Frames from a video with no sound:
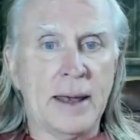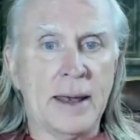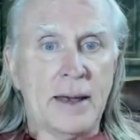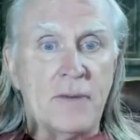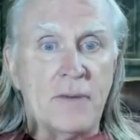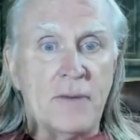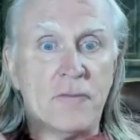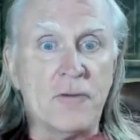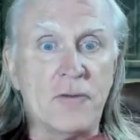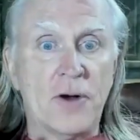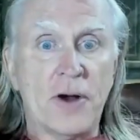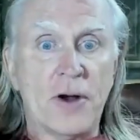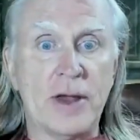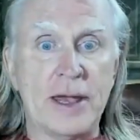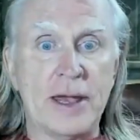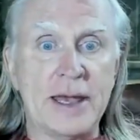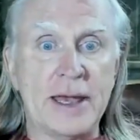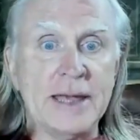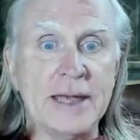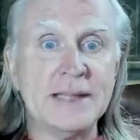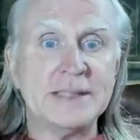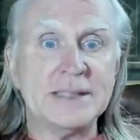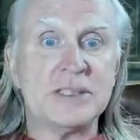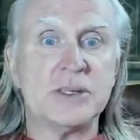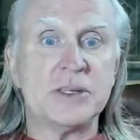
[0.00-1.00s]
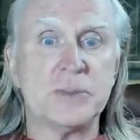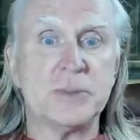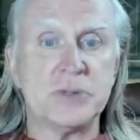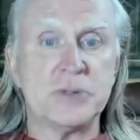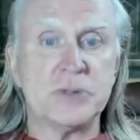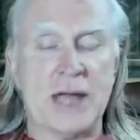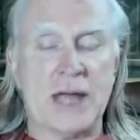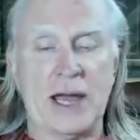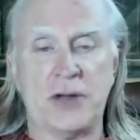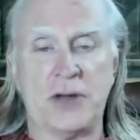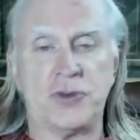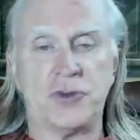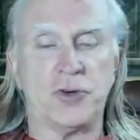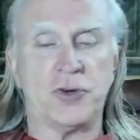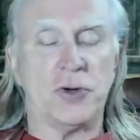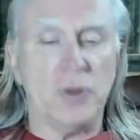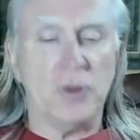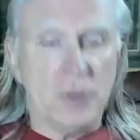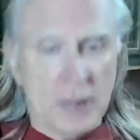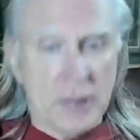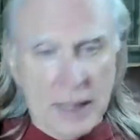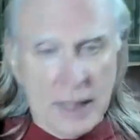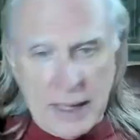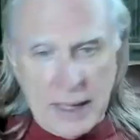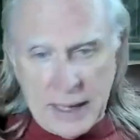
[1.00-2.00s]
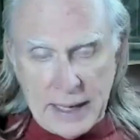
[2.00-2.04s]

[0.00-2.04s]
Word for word: and very insubstantial,